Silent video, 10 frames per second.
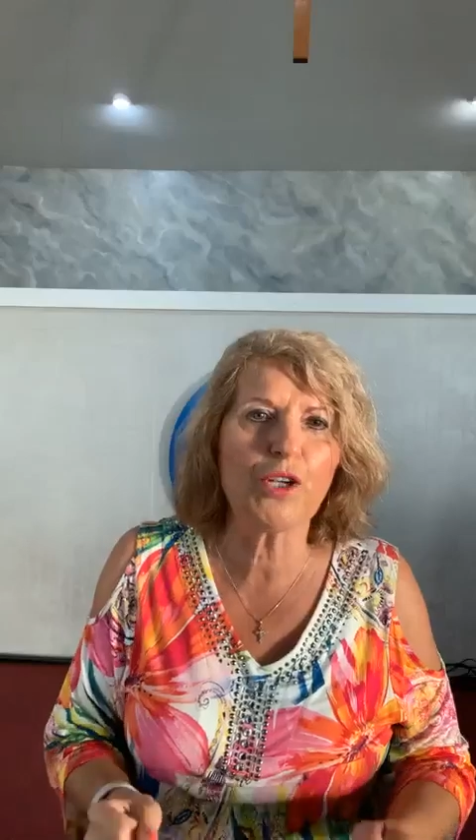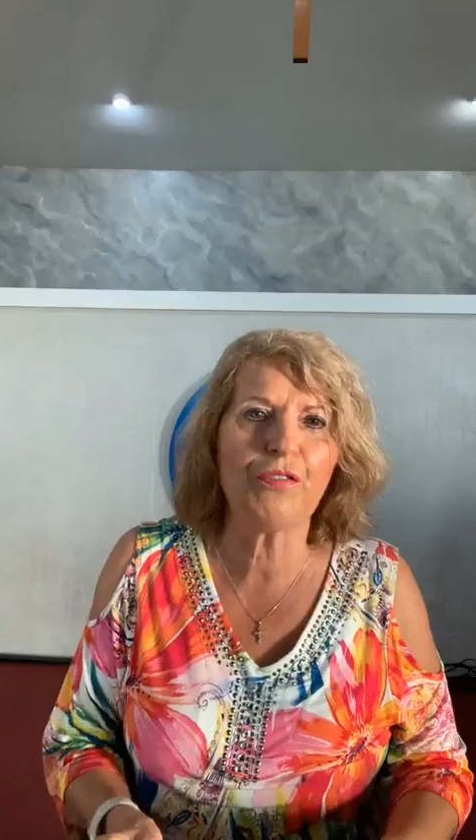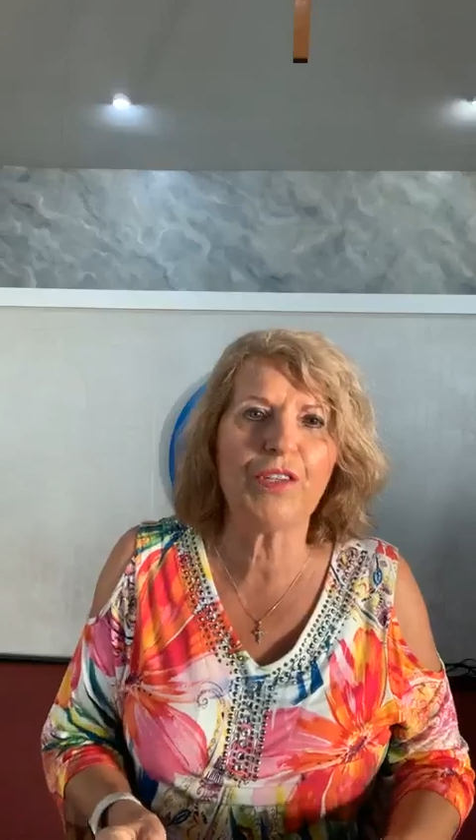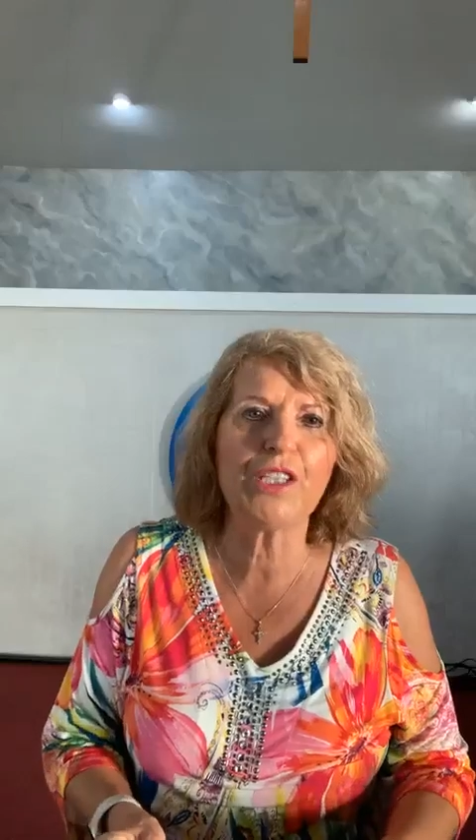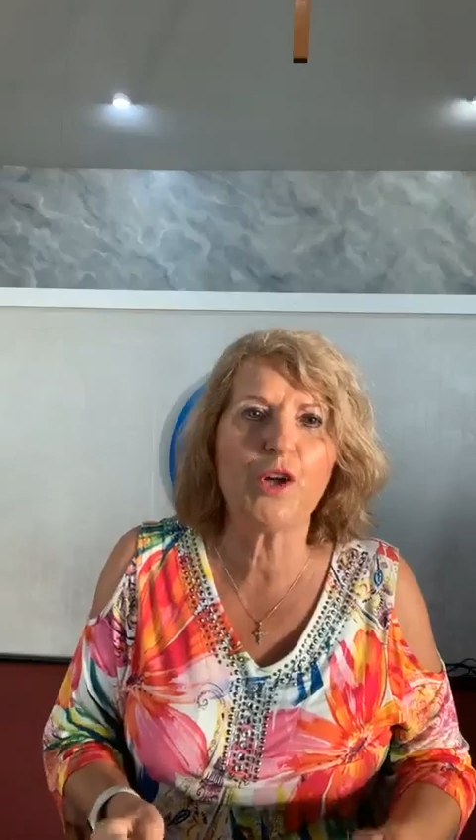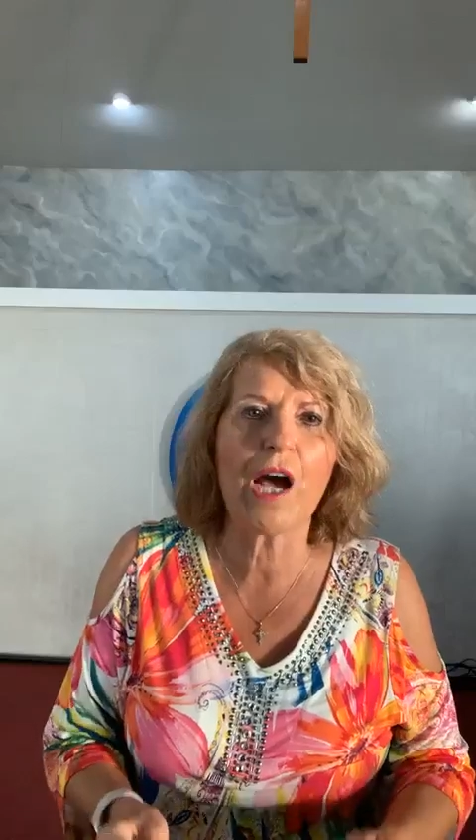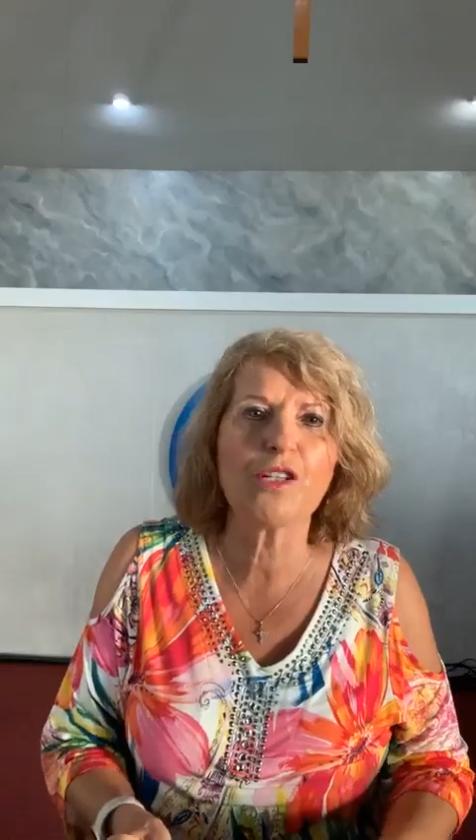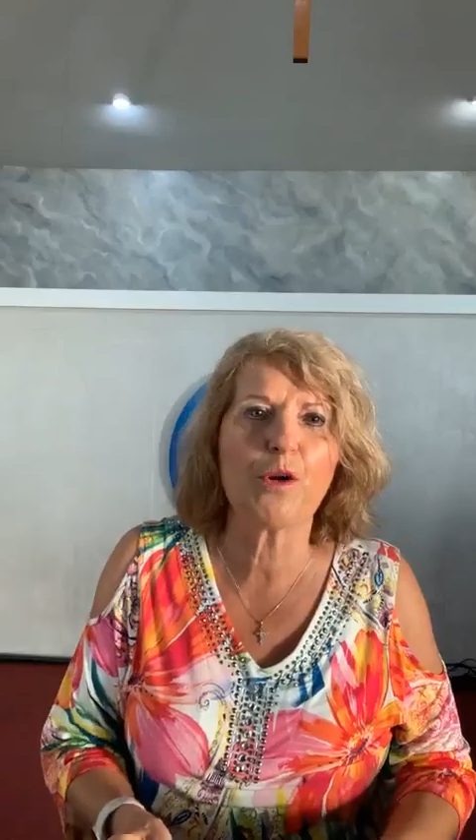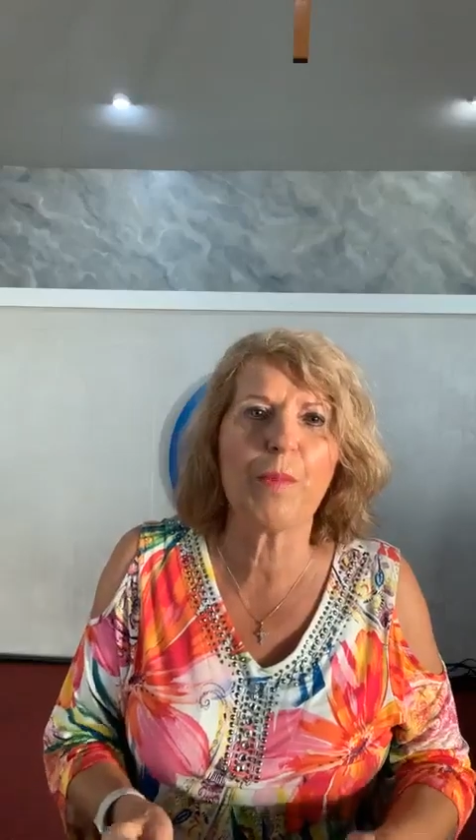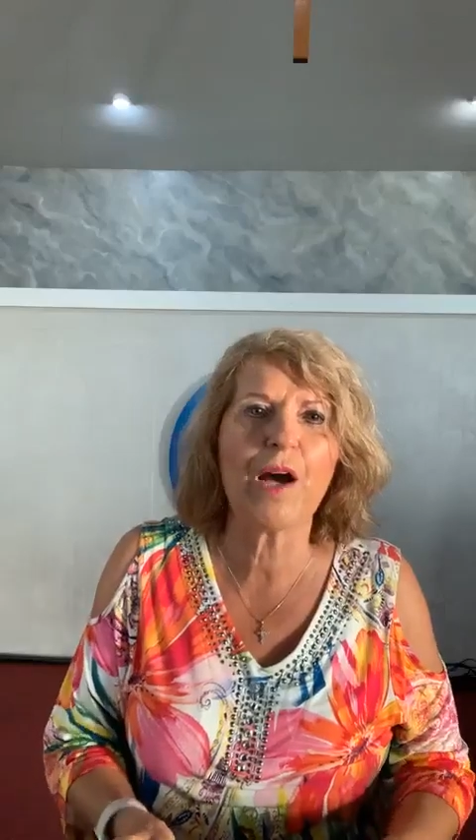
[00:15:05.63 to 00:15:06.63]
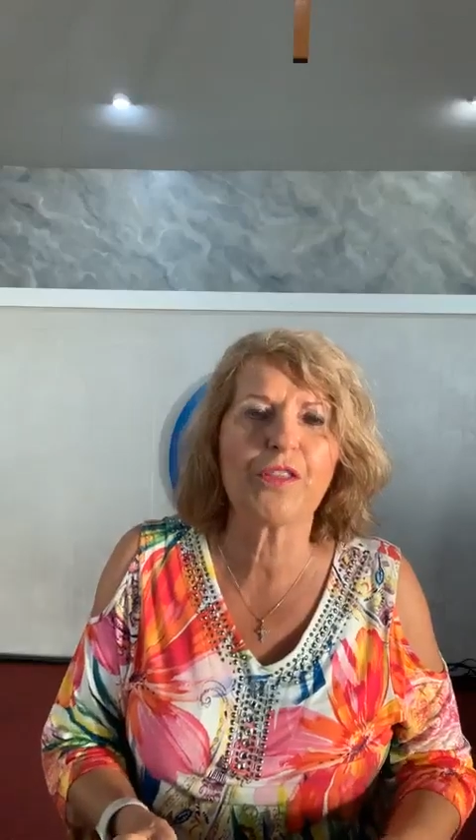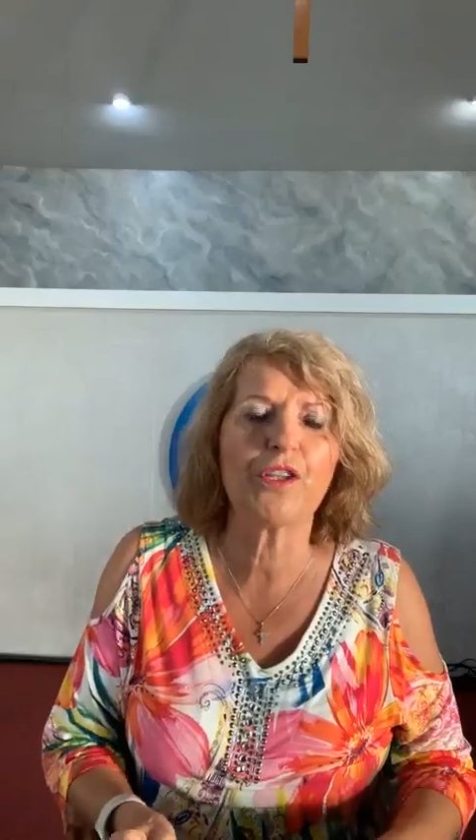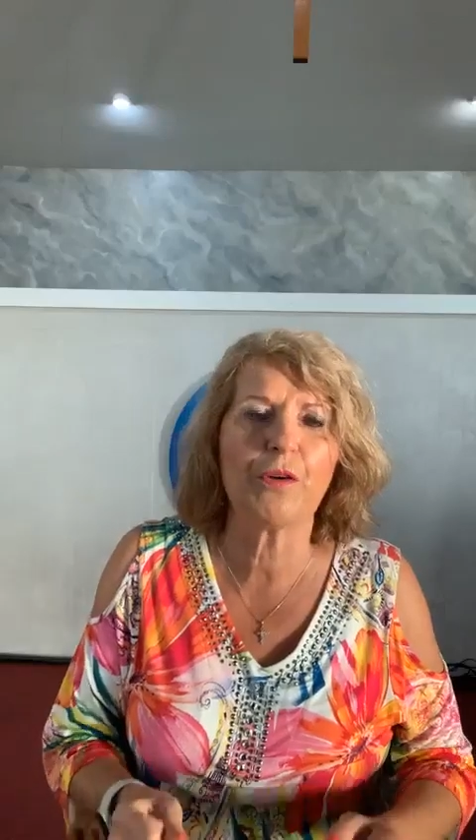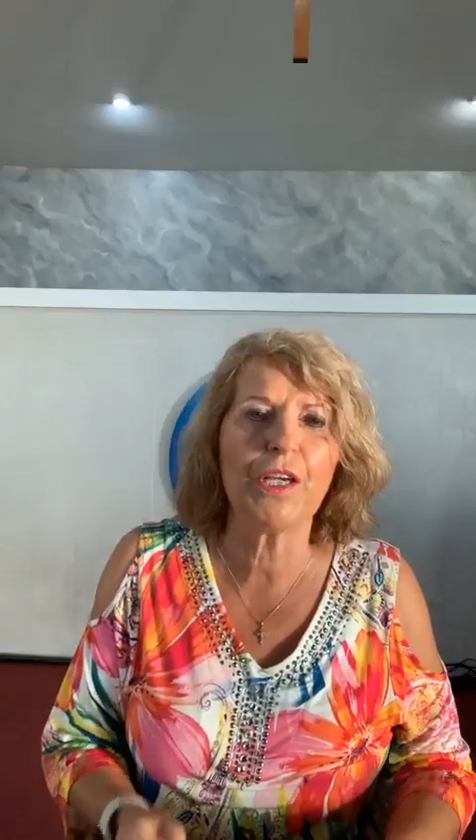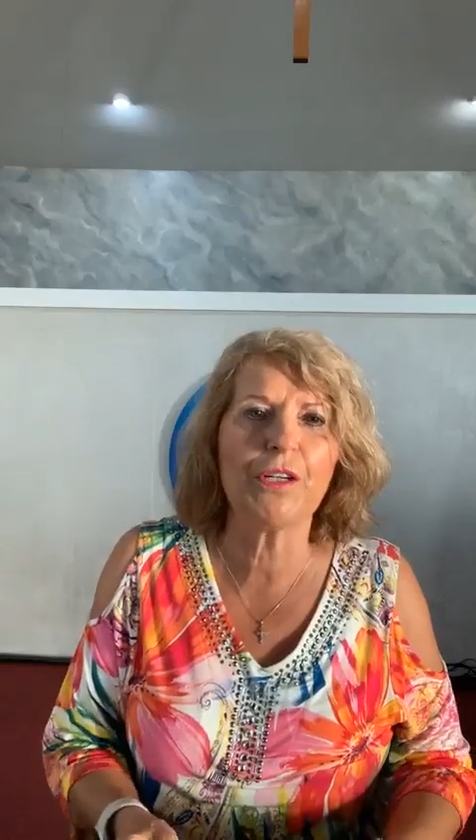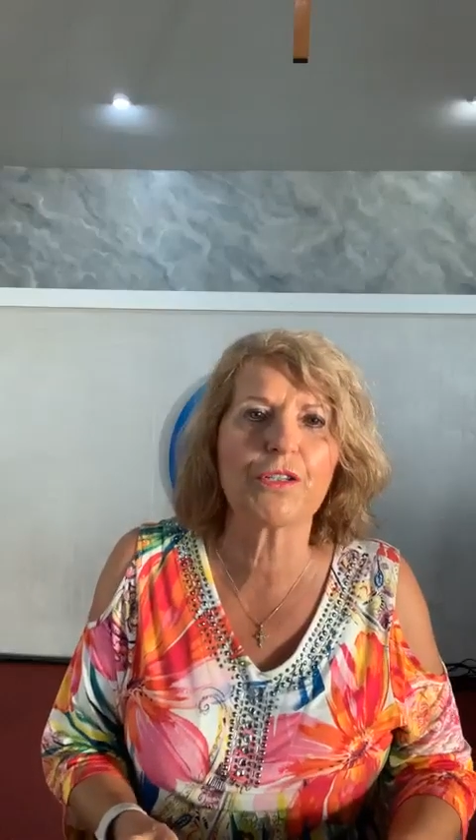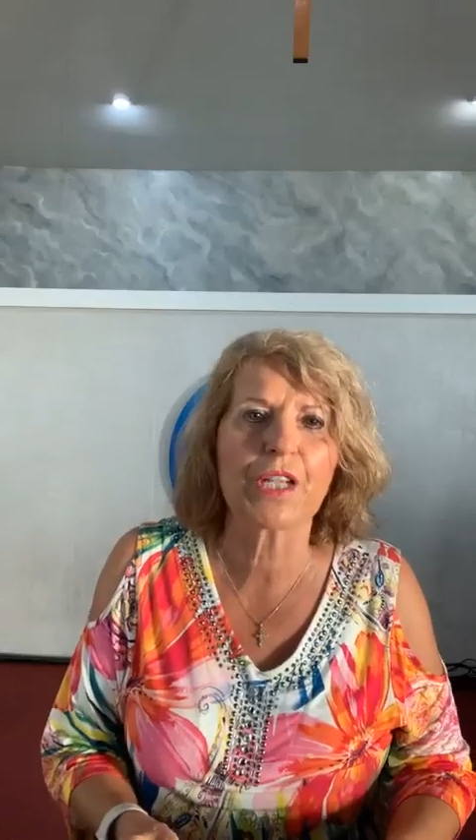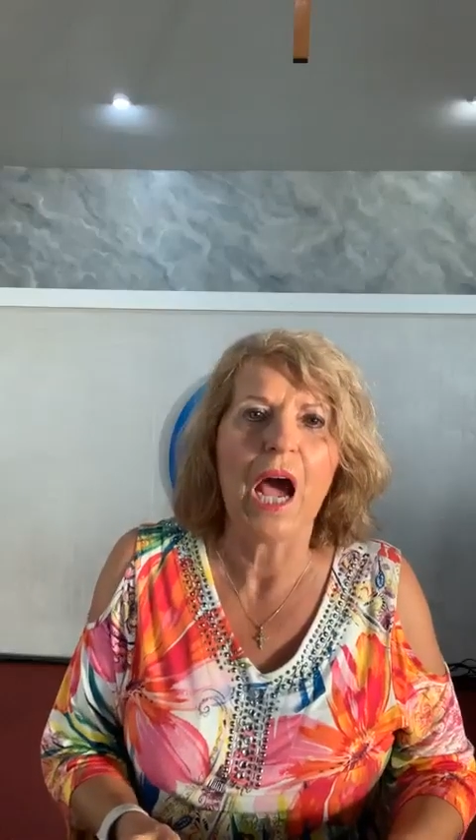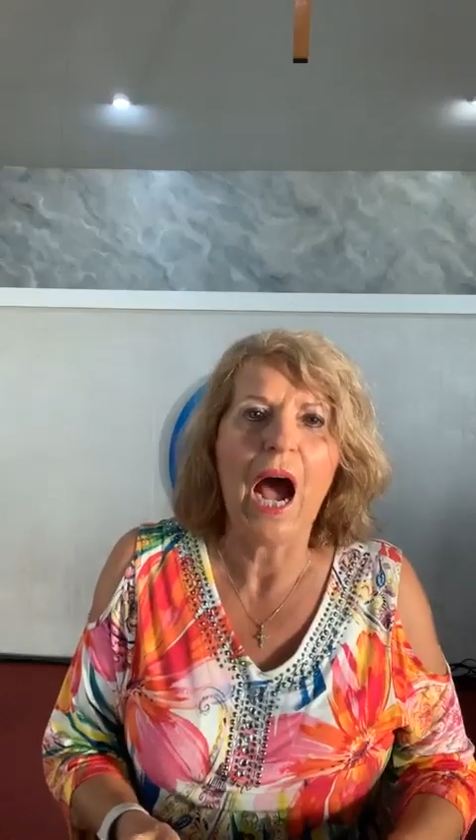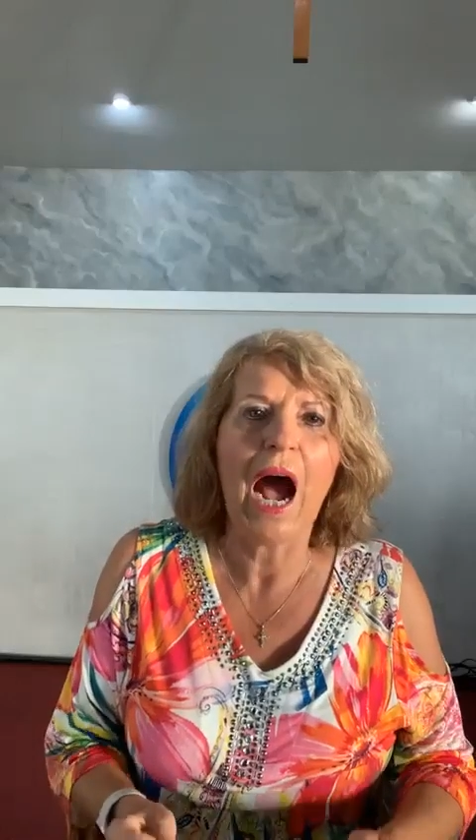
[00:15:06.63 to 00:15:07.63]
your feet, your eyes, your mouth, and your ears.